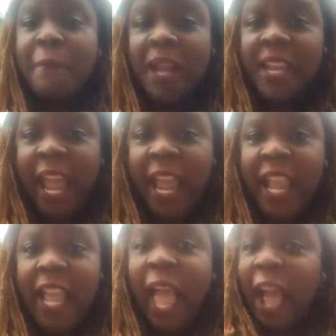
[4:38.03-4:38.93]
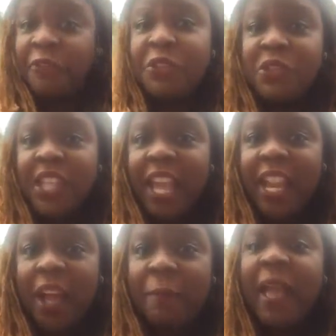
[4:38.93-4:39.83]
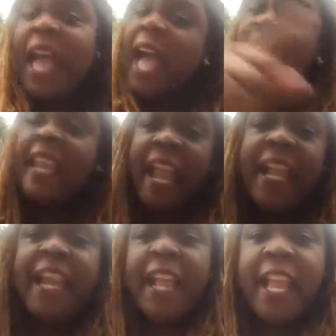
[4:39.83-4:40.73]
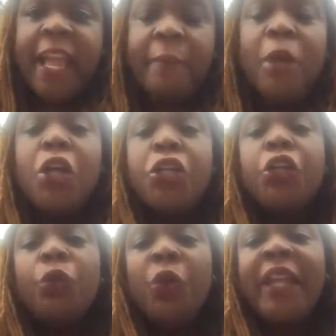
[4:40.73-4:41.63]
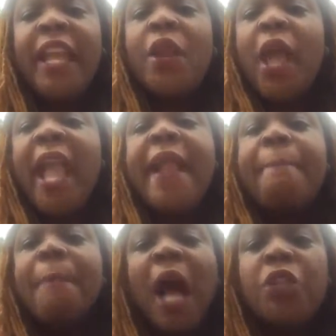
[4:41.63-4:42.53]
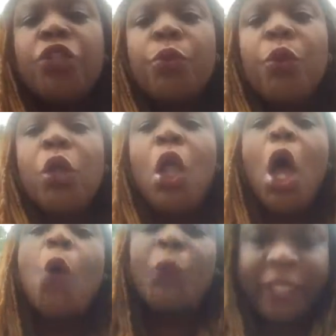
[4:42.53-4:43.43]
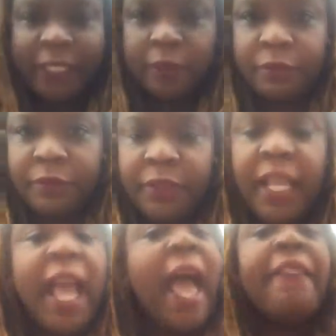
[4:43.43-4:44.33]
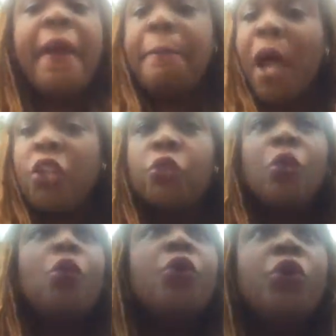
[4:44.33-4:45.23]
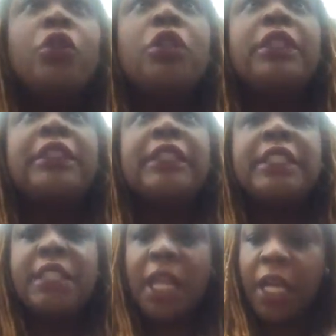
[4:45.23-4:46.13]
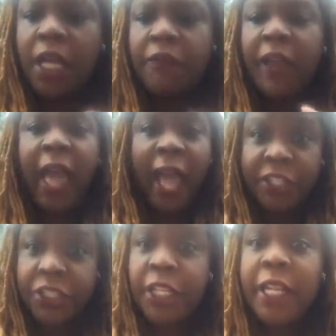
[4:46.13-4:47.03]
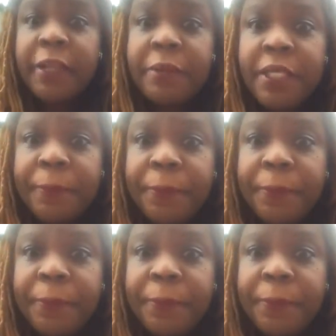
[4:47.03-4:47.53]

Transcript: Monday after you sign up at 8 a.m., you will get a module a week. And that module will consist of action items,